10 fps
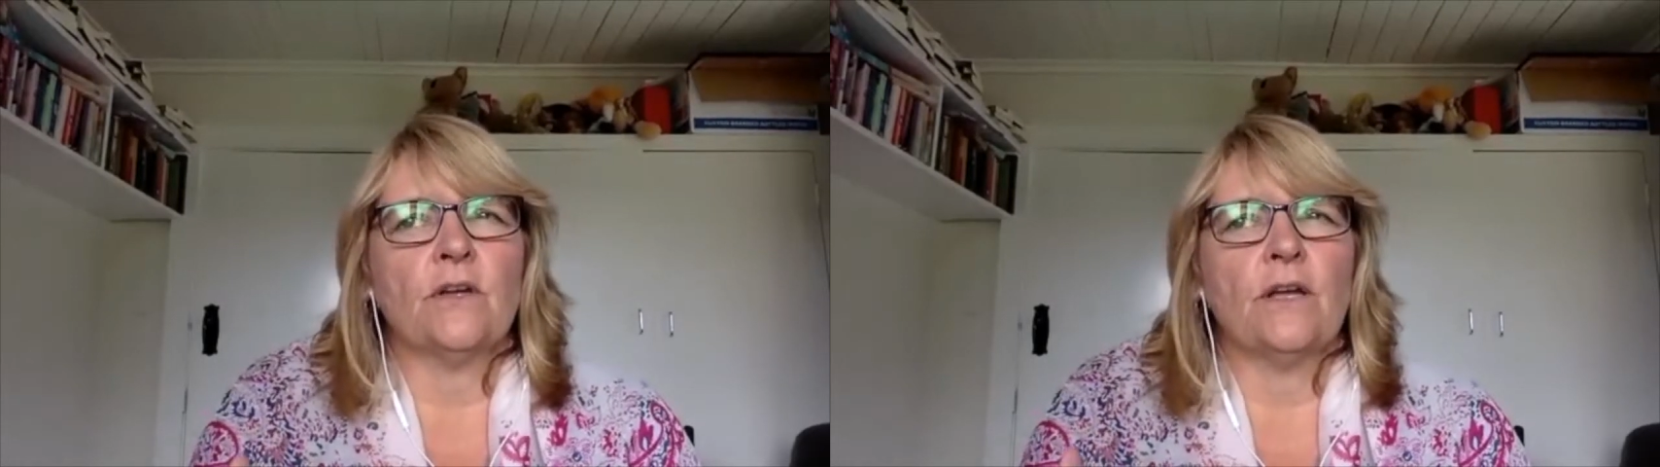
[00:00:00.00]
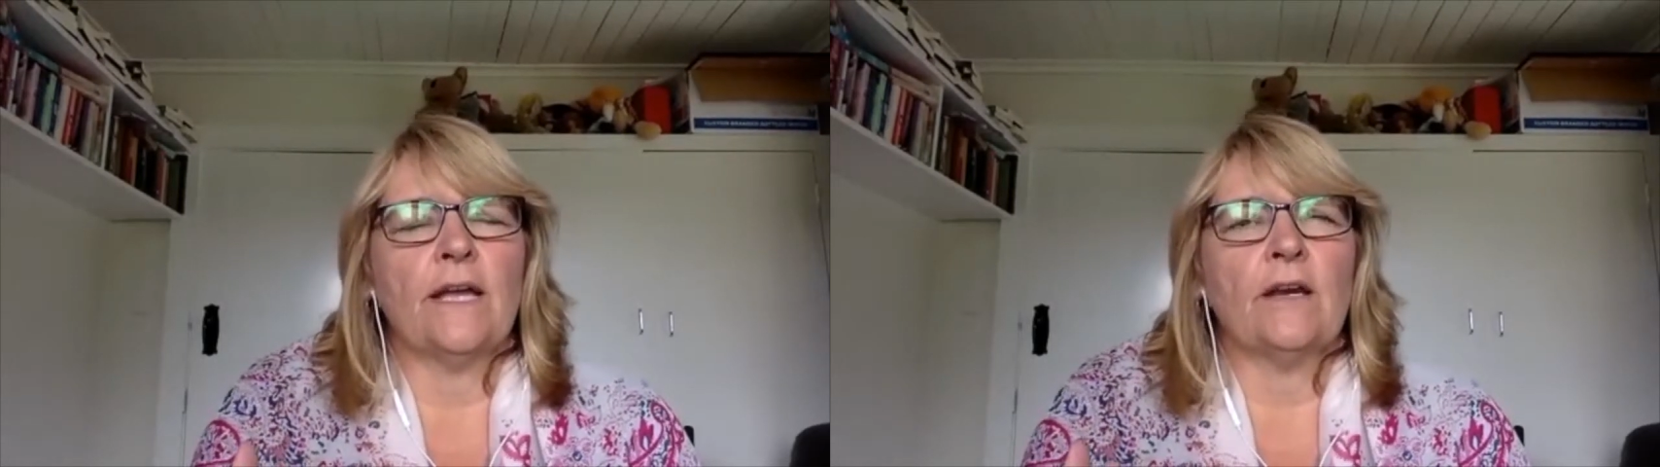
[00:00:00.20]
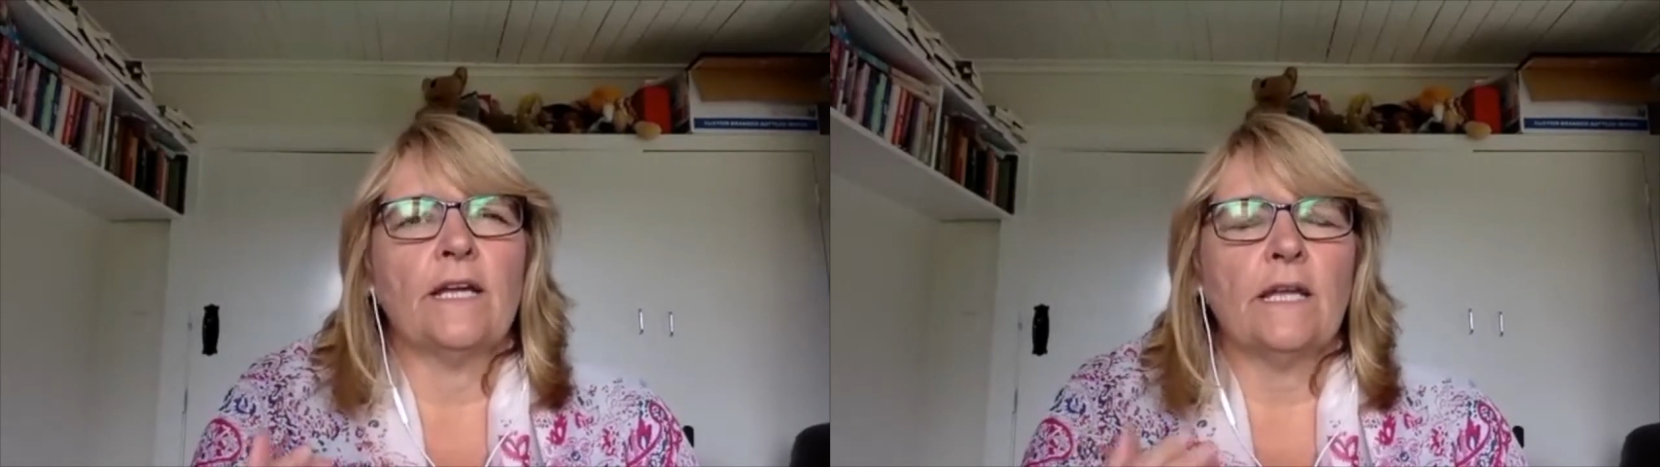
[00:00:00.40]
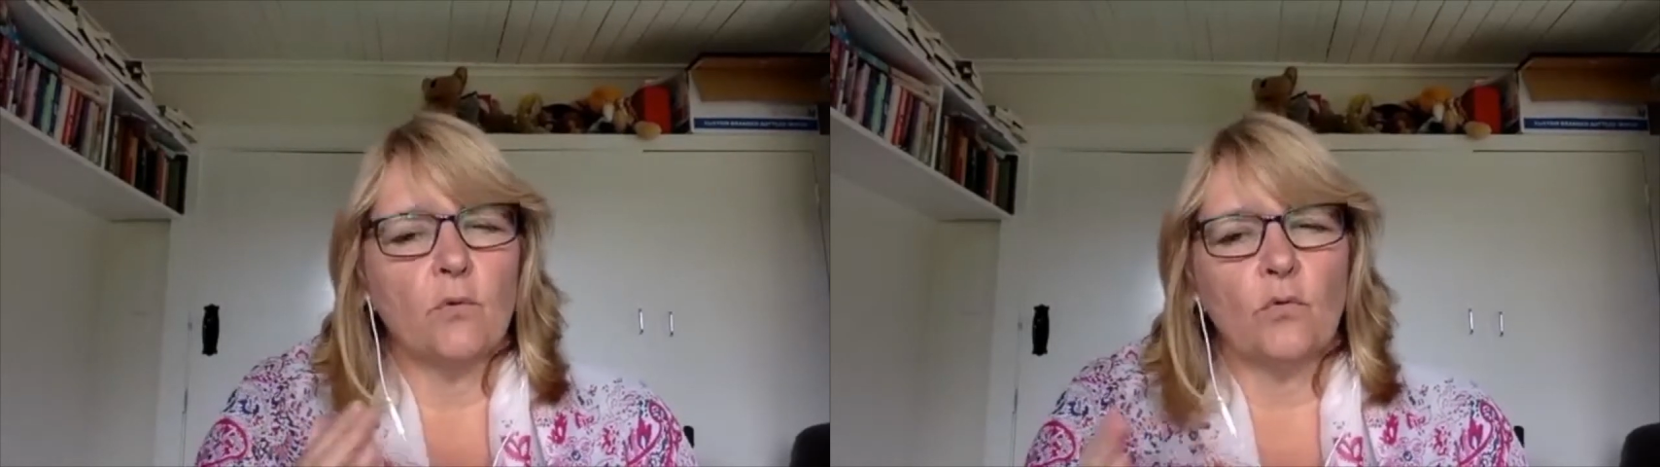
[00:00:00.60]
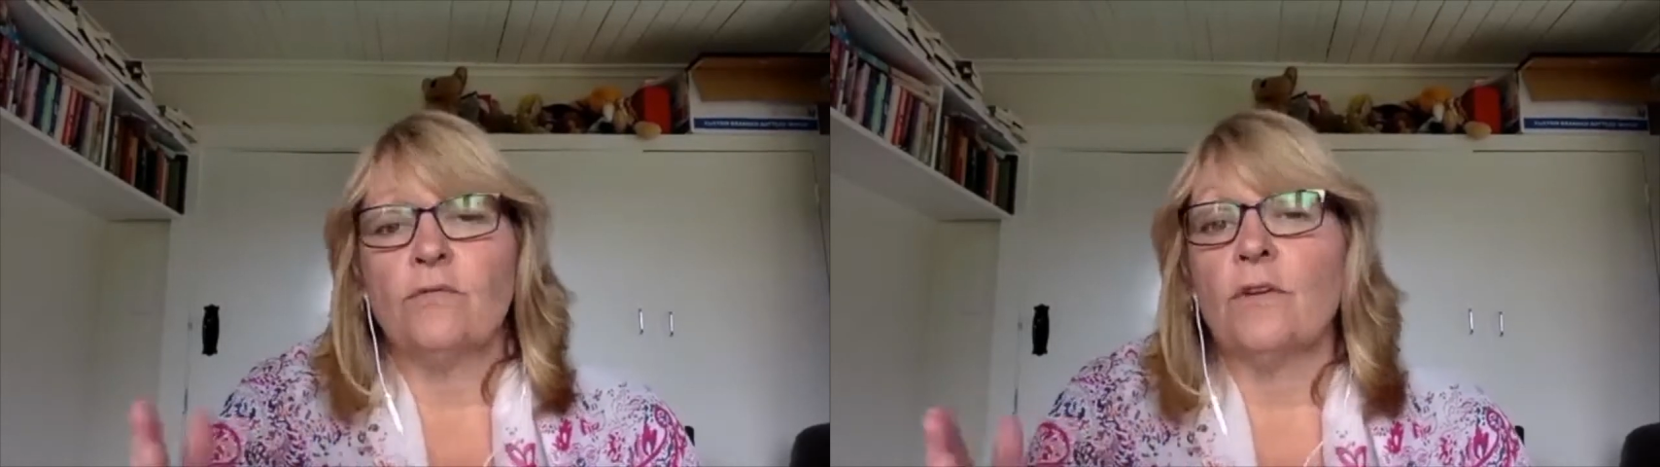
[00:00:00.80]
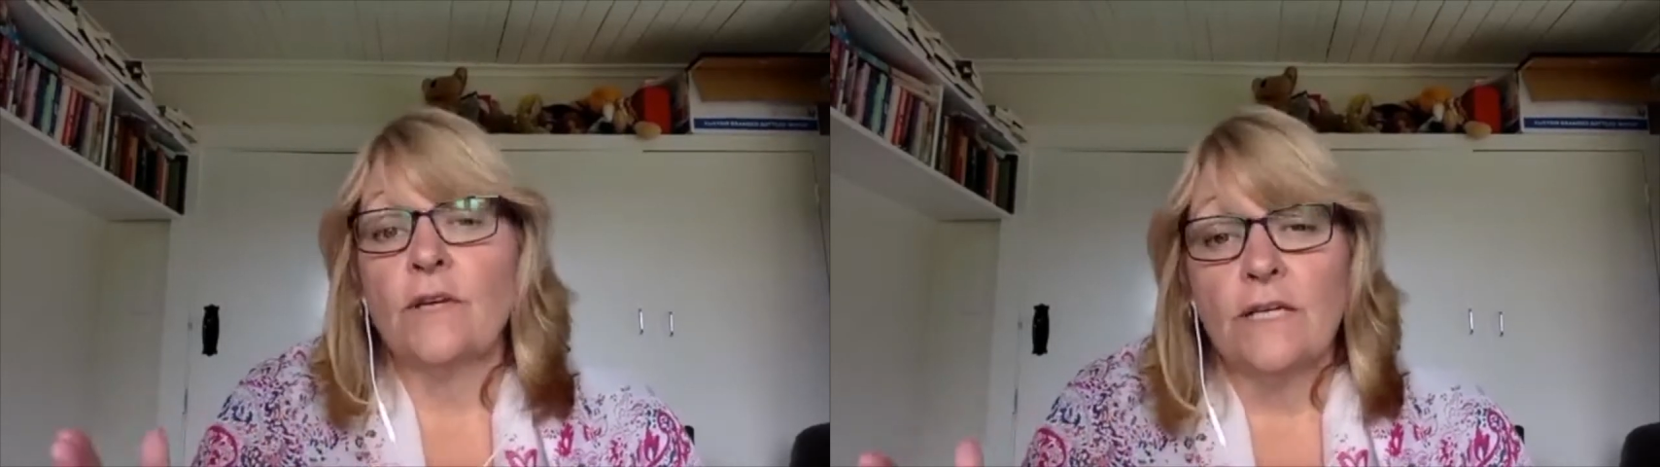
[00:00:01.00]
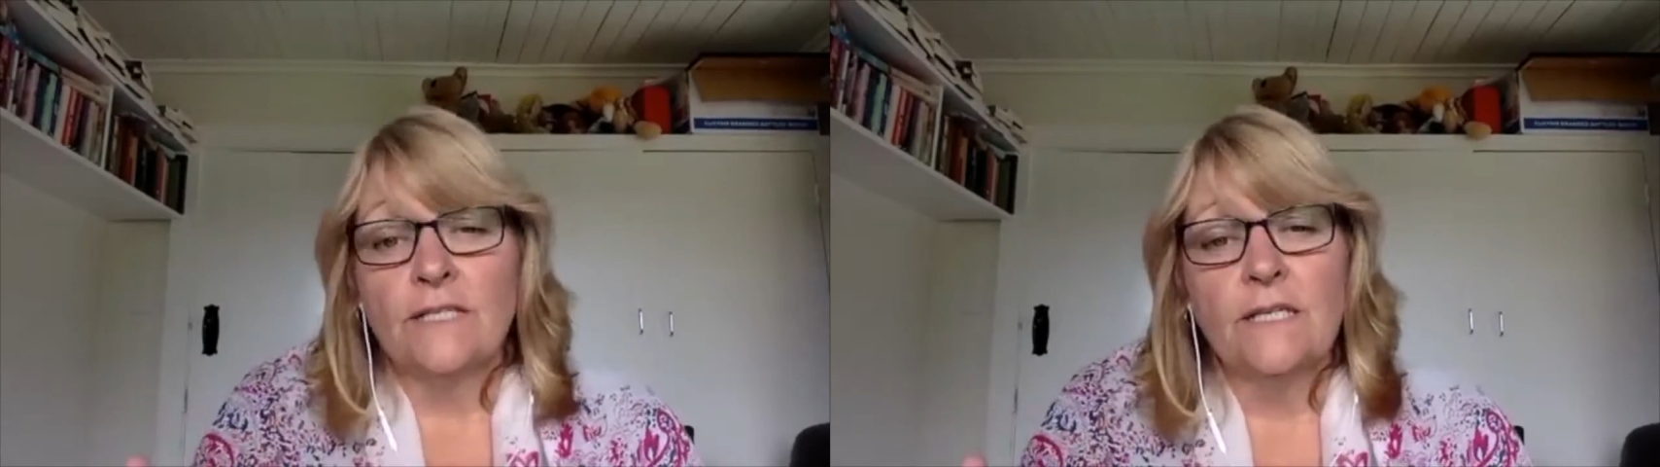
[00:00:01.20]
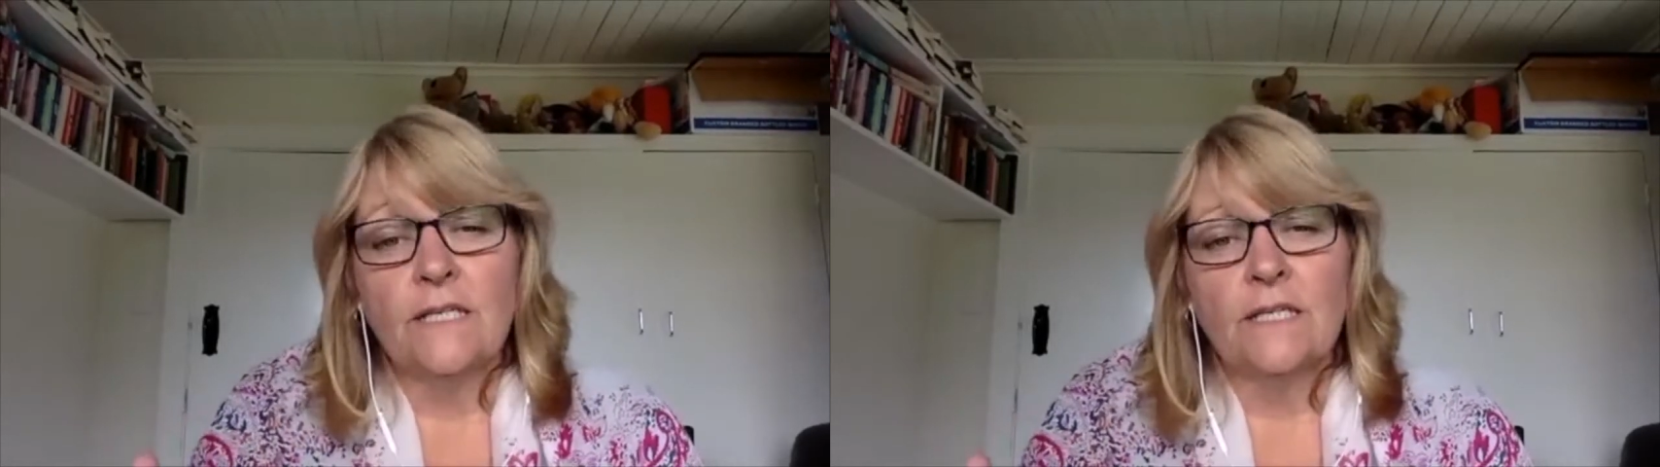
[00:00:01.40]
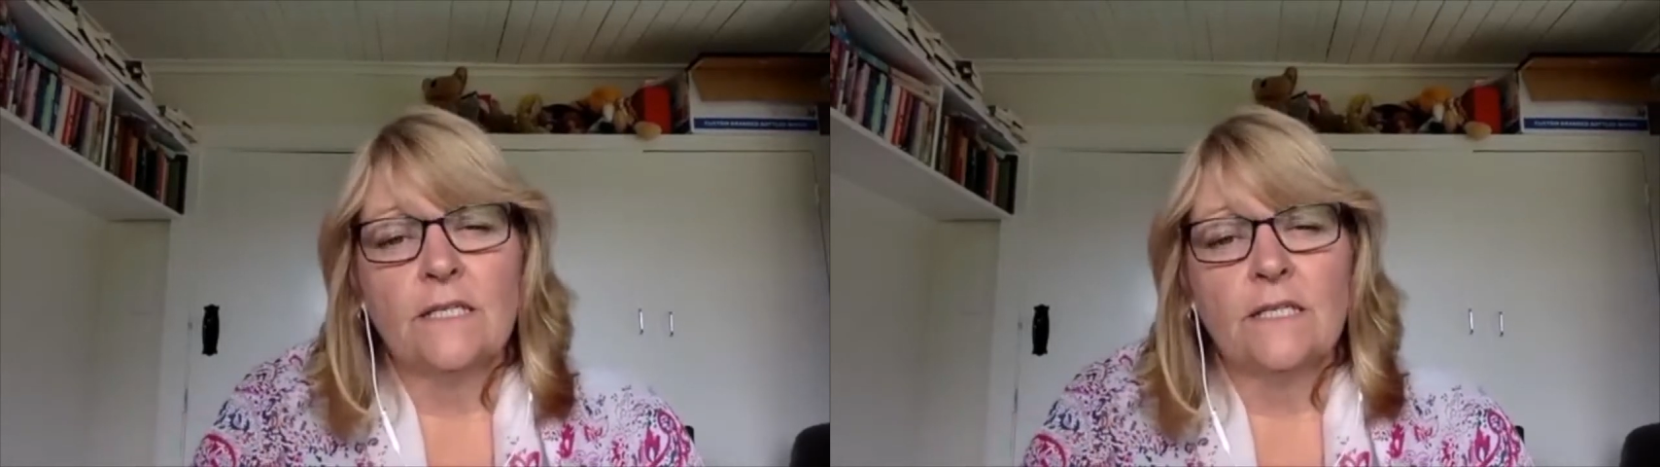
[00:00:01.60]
and I get bored very easily.